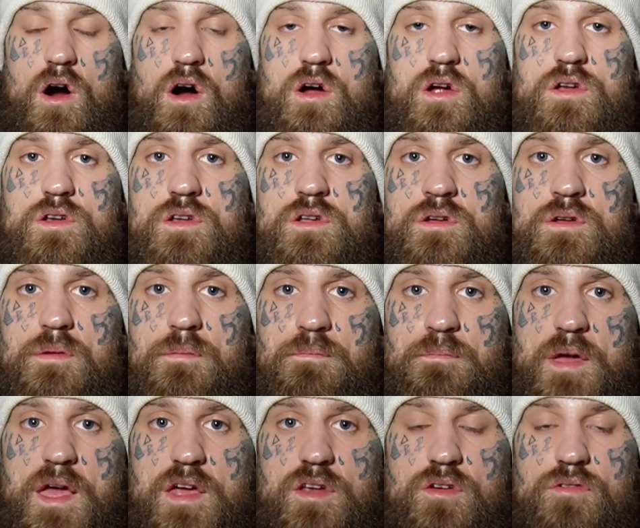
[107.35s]

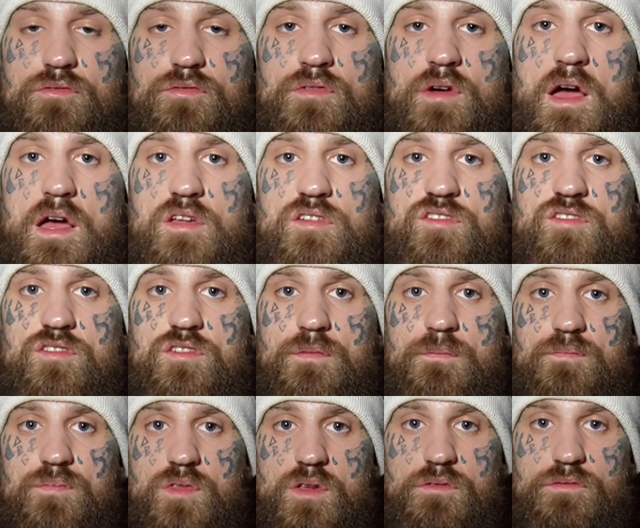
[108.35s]
unmanifest
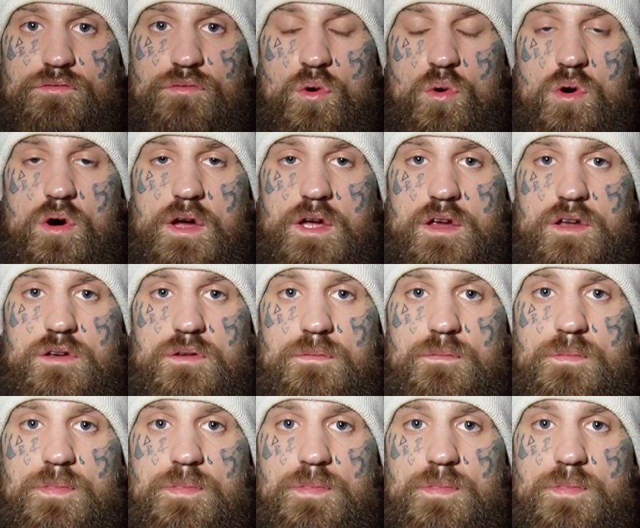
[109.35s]
void.